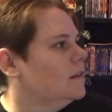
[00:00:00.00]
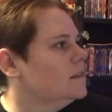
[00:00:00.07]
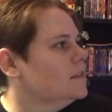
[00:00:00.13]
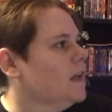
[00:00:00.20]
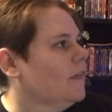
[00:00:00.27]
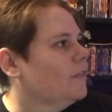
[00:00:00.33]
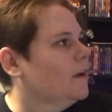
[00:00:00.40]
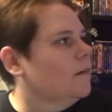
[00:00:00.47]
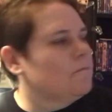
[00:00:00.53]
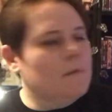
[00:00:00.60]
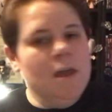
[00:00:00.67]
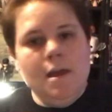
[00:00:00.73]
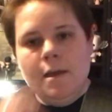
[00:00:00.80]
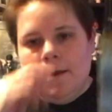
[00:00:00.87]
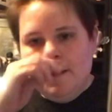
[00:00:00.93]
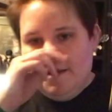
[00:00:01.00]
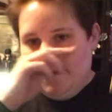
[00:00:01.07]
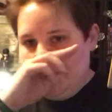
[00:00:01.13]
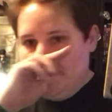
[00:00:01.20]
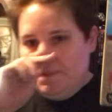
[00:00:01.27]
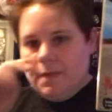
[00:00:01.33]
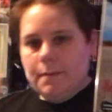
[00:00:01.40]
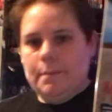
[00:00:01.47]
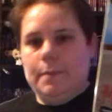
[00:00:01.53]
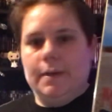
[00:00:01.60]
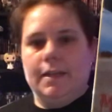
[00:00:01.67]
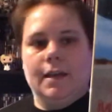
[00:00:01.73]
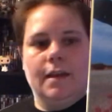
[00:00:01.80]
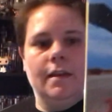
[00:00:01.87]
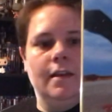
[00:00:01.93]
it's not there.
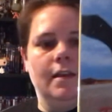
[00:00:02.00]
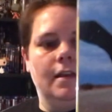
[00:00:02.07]
But yeah.